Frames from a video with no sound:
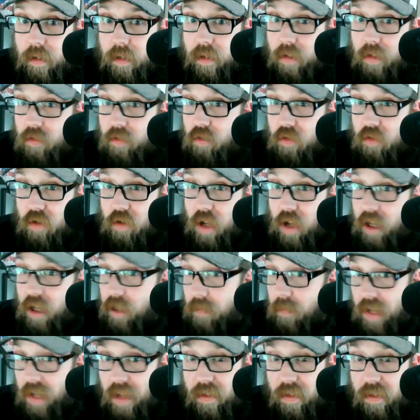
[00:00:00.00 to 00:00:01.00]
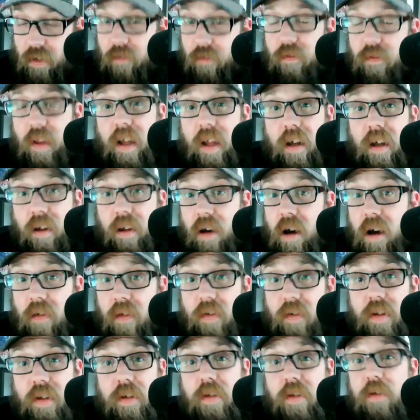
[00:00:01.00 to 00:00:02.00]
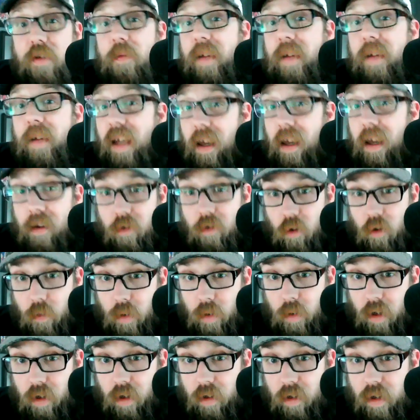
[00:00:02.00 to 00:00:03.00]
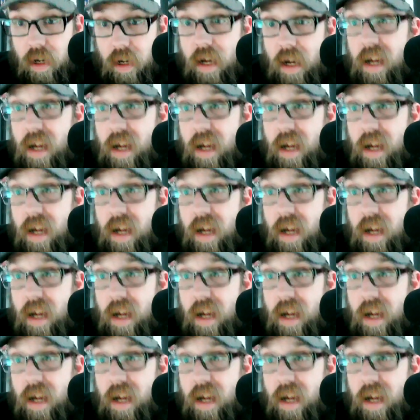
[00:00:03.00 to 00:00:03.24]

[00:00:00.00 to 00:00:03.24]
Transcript: Because there's not going to be anything flying off because it's a mechanical part.